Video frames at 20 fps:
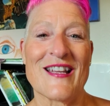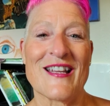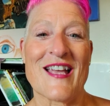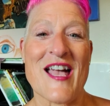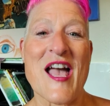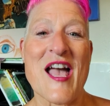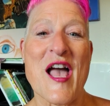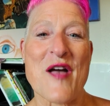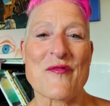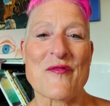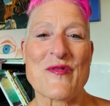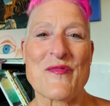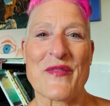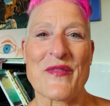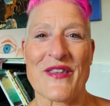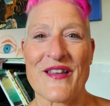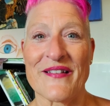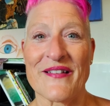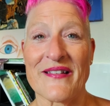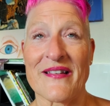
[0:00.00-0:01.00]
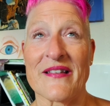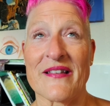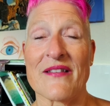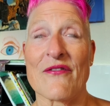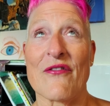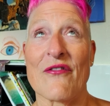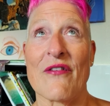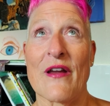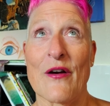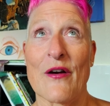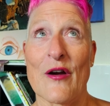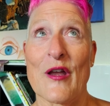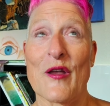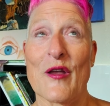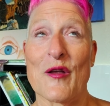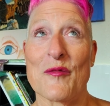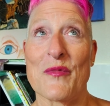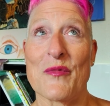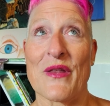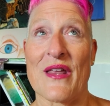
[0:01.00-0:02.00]
a happy place is a very
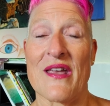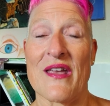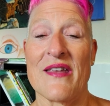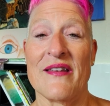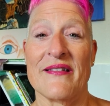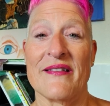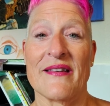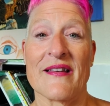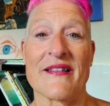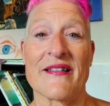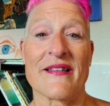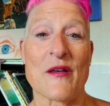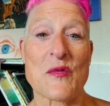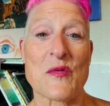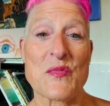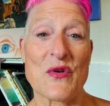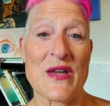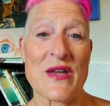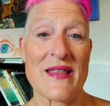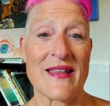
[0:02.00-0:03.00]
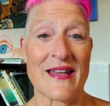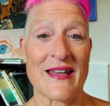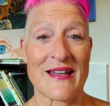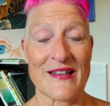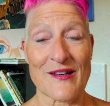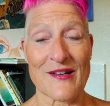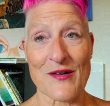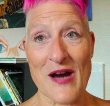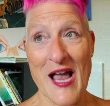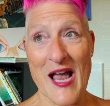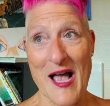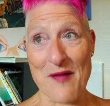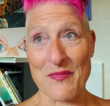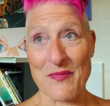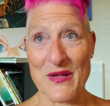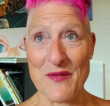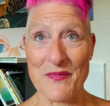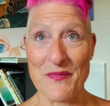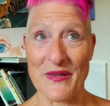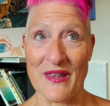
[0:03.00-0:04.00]
good place. So, breathing into your
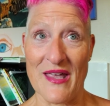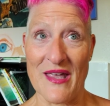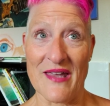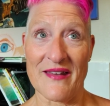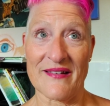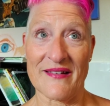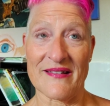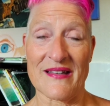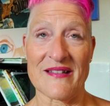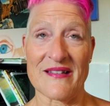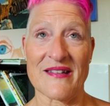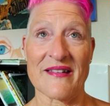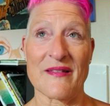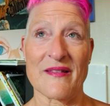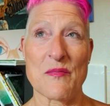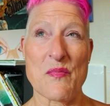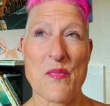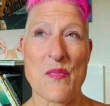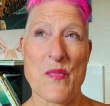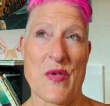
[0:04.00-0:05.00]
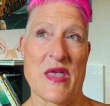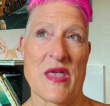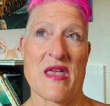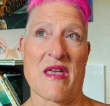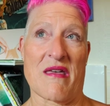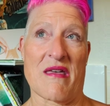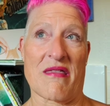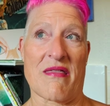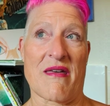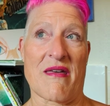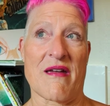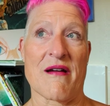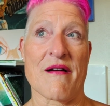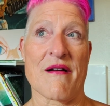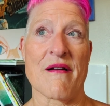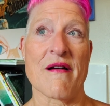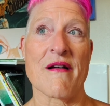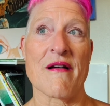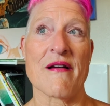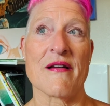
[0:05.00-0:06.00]
happy place and just being
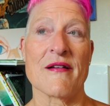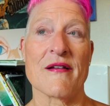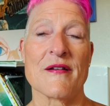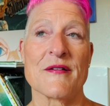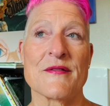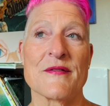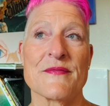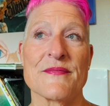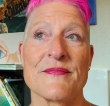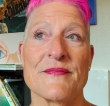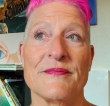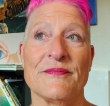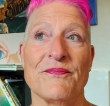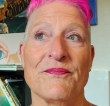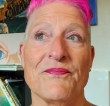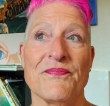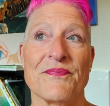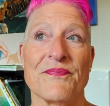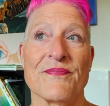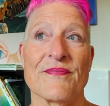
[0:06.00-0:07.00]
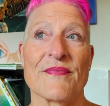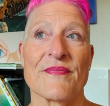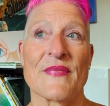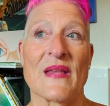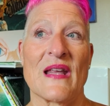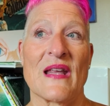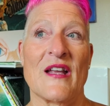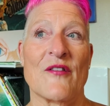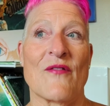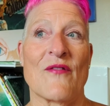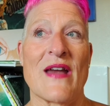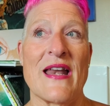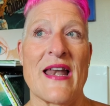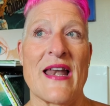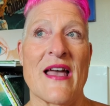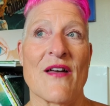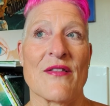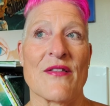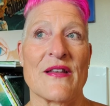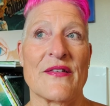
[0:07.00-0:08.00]
there. And right
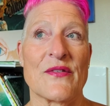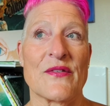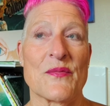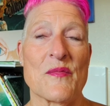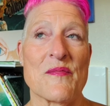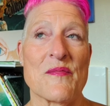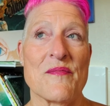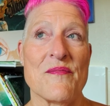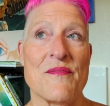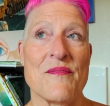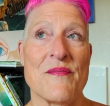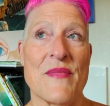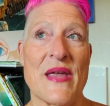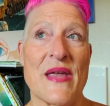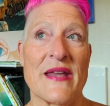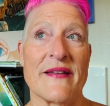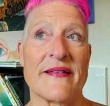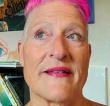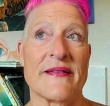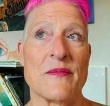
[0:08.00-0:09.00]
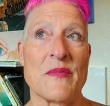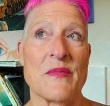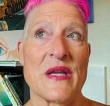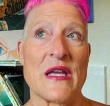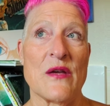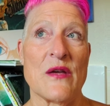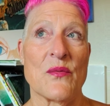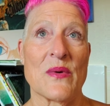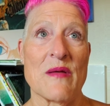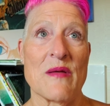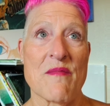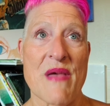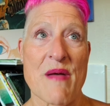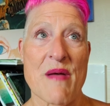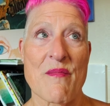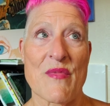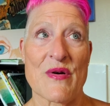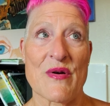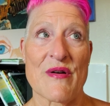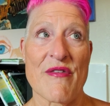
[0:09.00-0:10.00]
now, this makes me
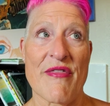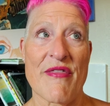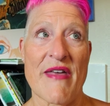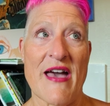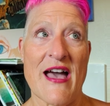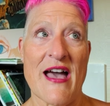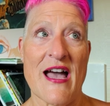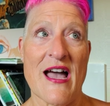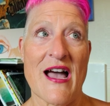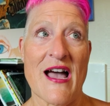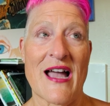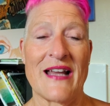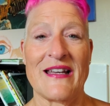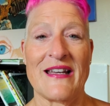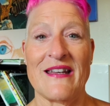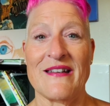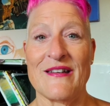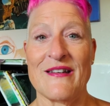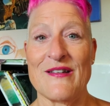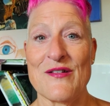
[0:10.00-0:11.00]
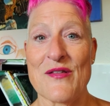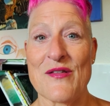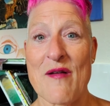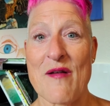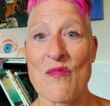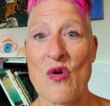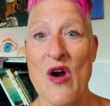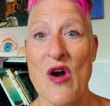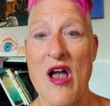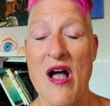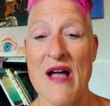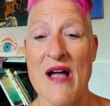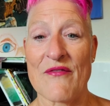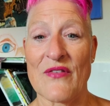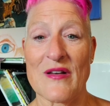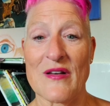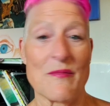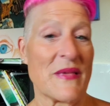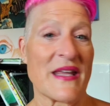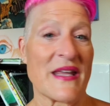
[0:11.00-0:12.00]
remember that I need to do that more
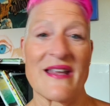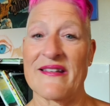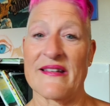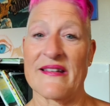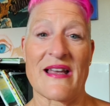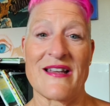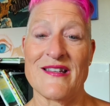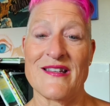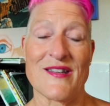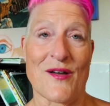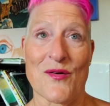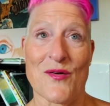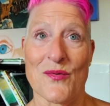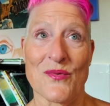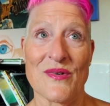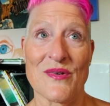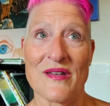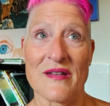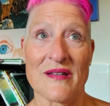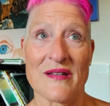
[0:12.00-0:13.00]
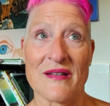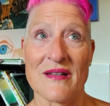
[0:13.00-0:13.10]
often because I don't